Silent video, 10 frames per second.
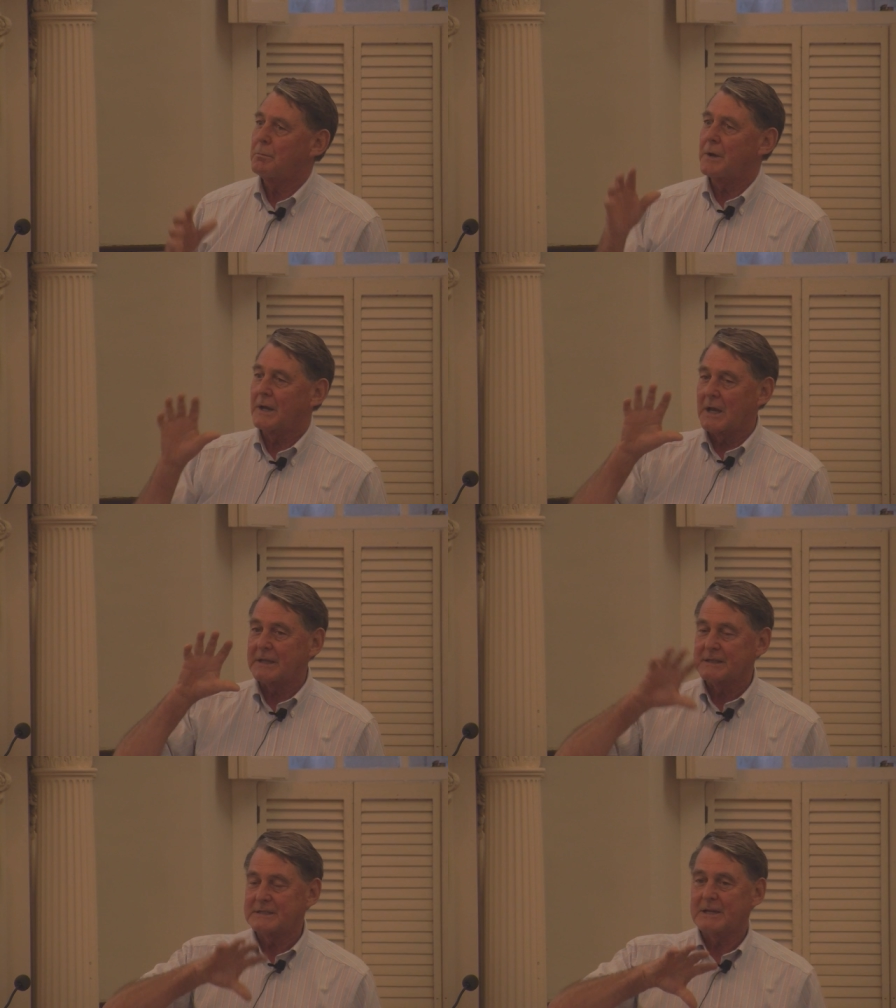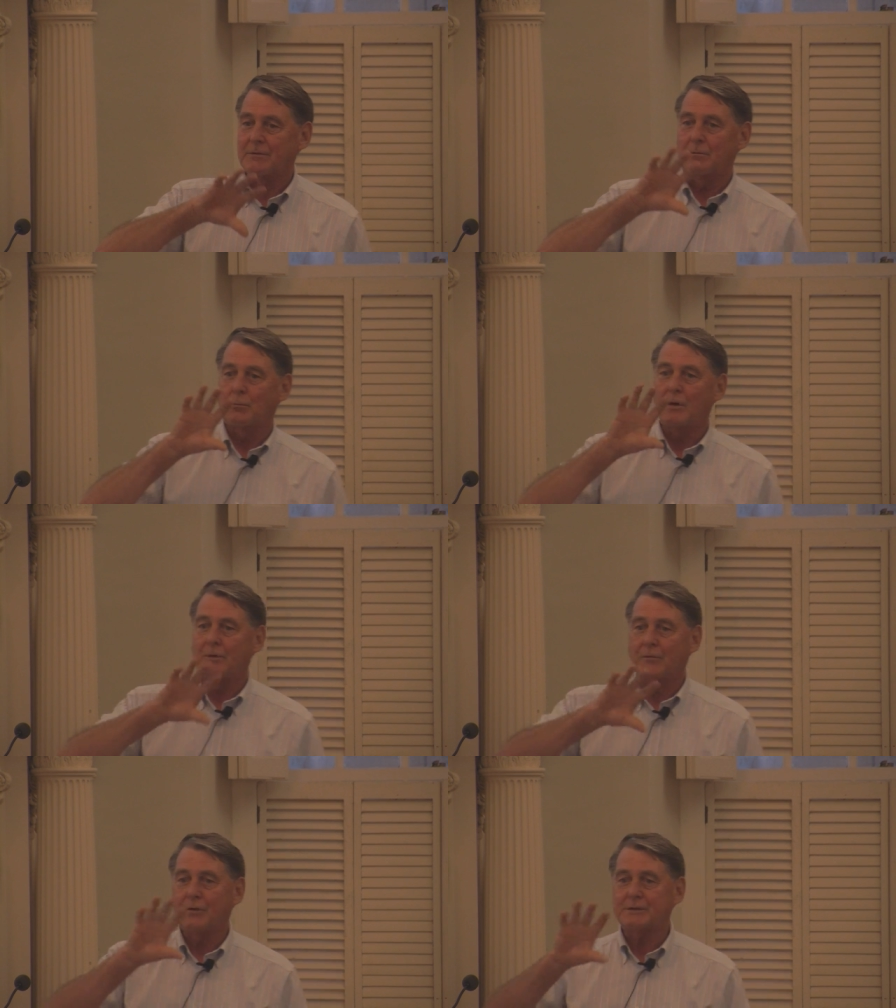but I, I, said one
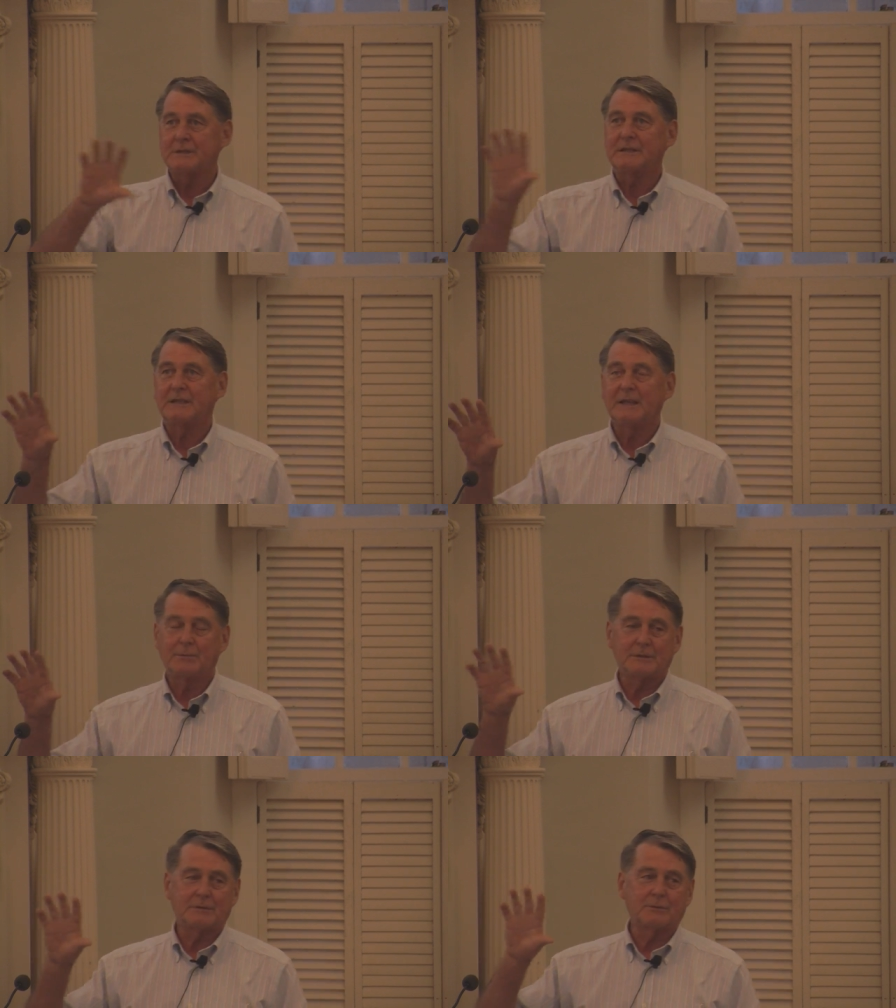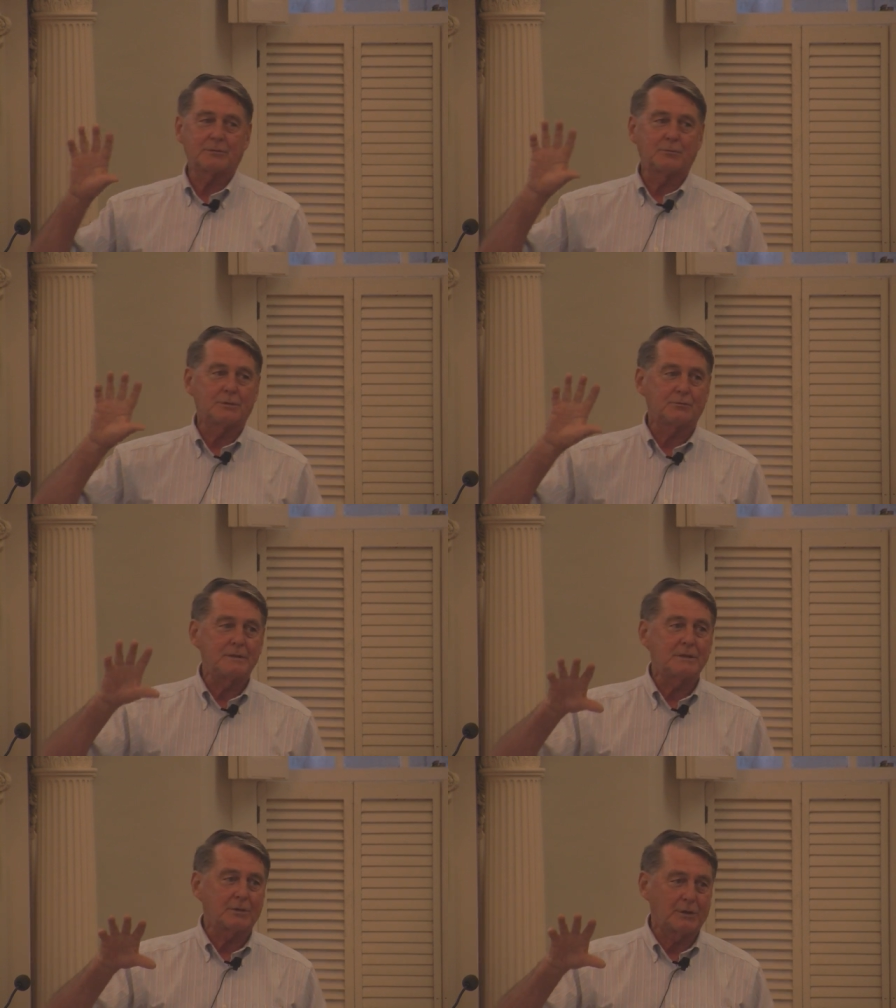of the first things they did was, was, was
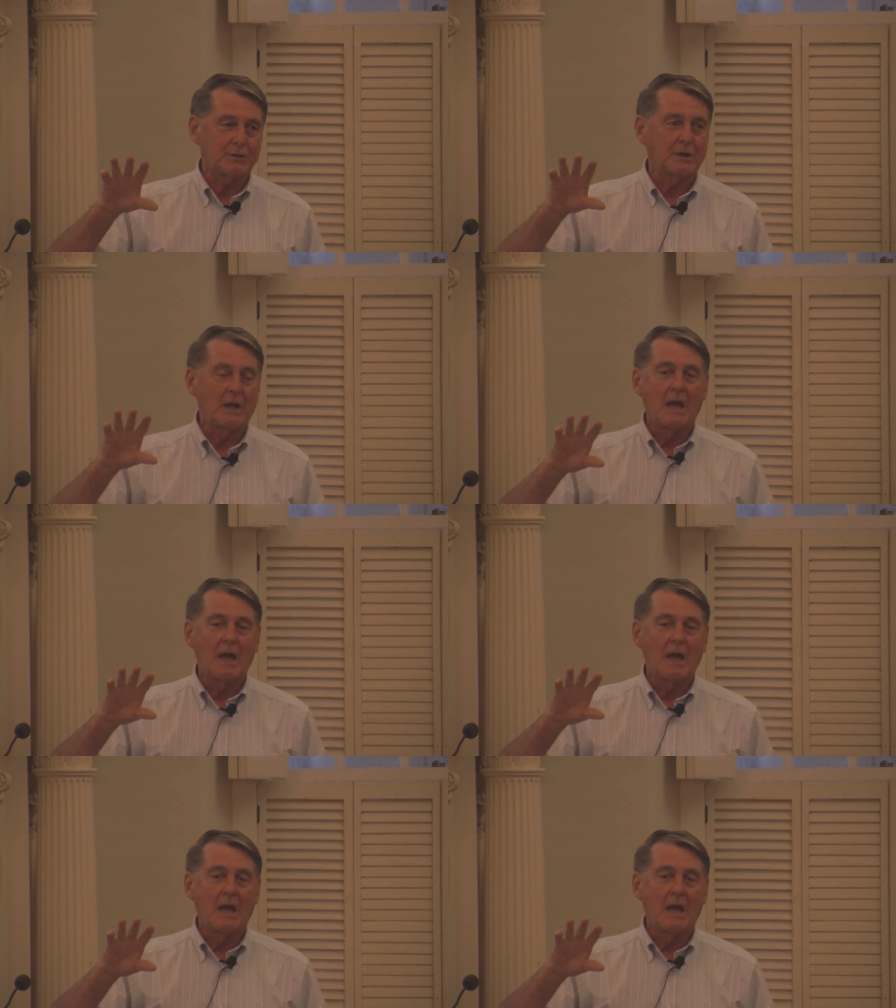research.